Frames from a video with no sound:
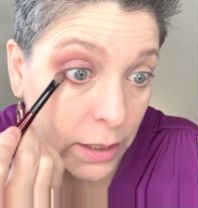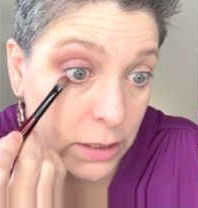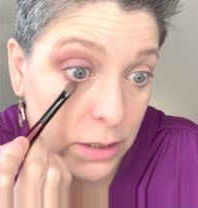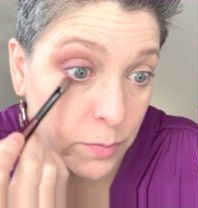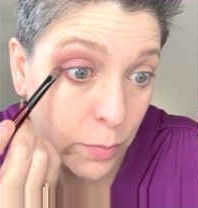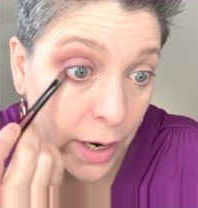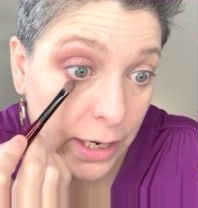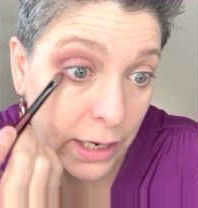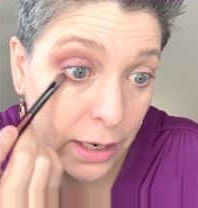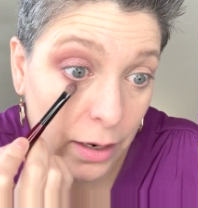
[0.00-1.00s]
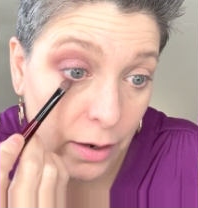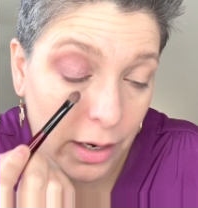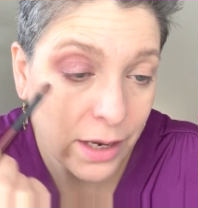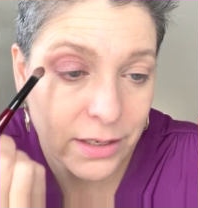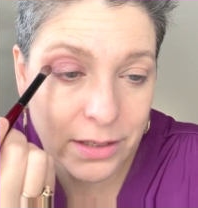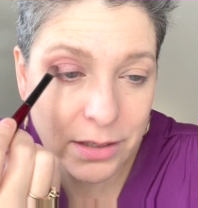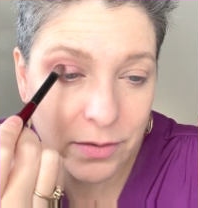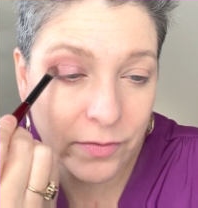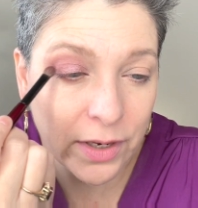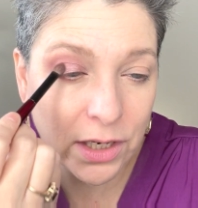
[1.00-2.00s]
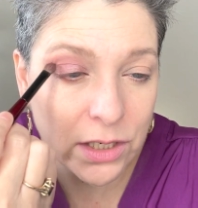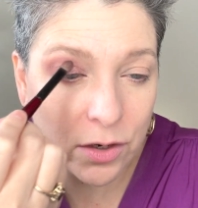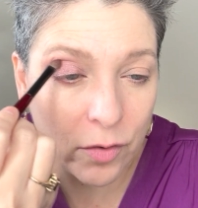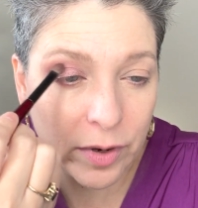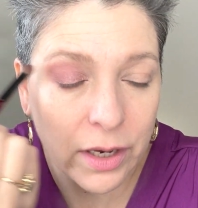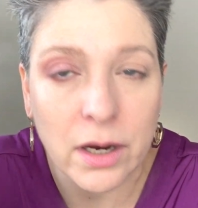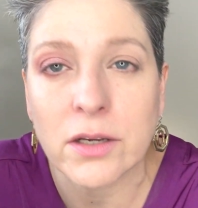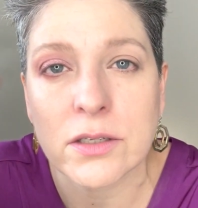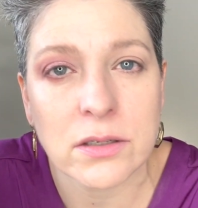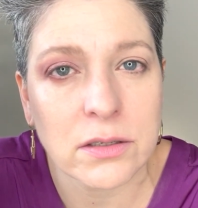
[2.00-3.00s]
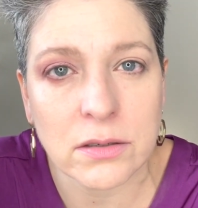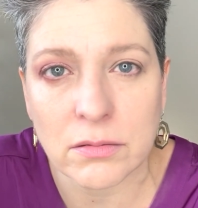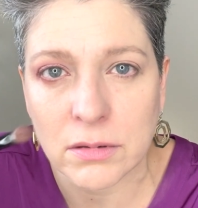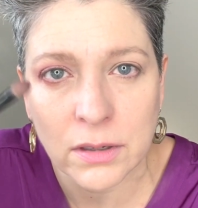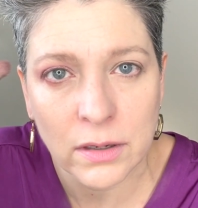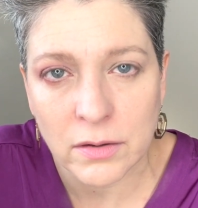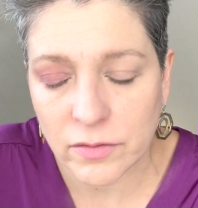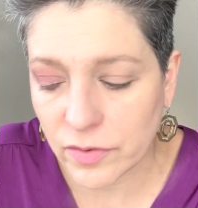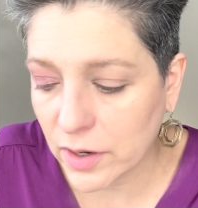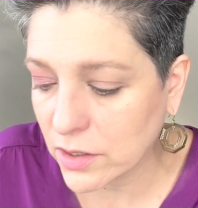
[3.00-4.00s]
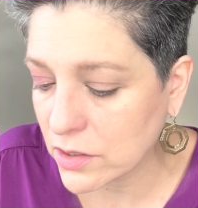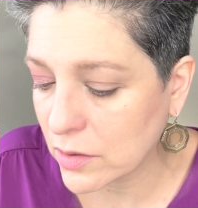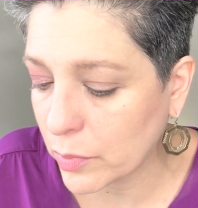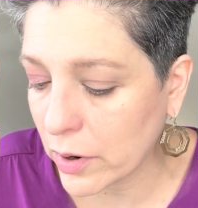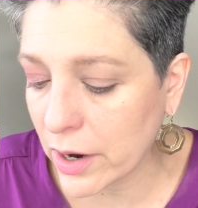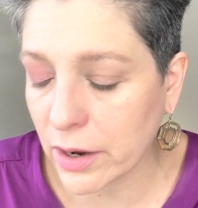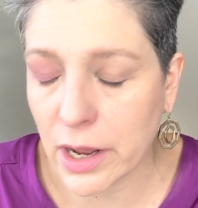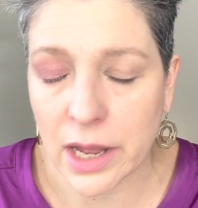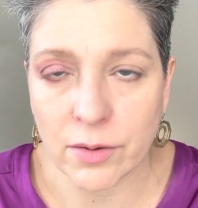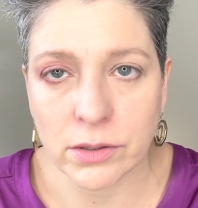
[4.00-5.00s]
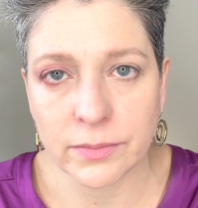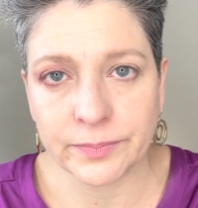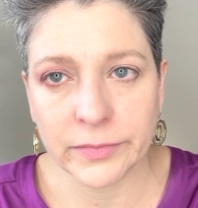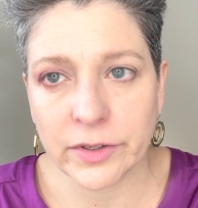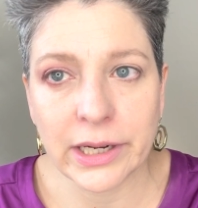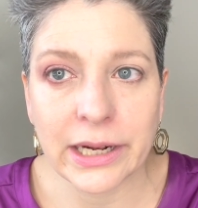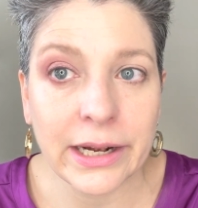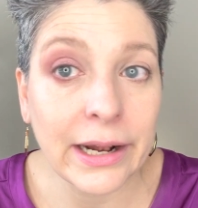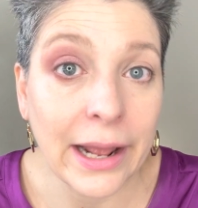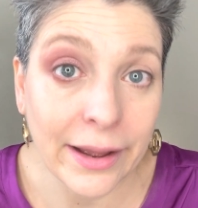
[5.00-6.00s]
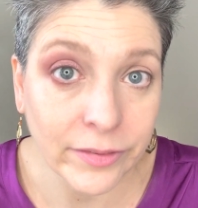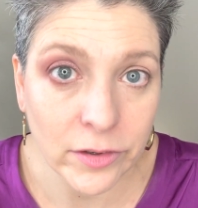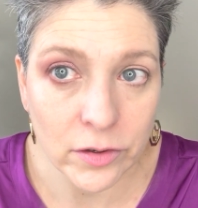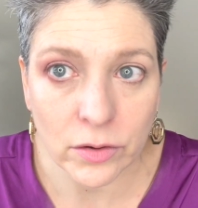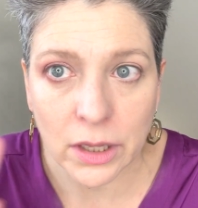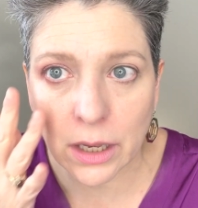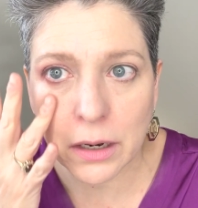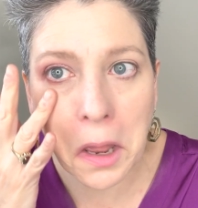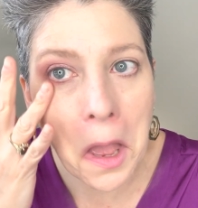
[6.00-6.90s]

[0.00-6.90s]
I just brought it here and I just finished it over here just to finish the product out. Really didn't have to do that.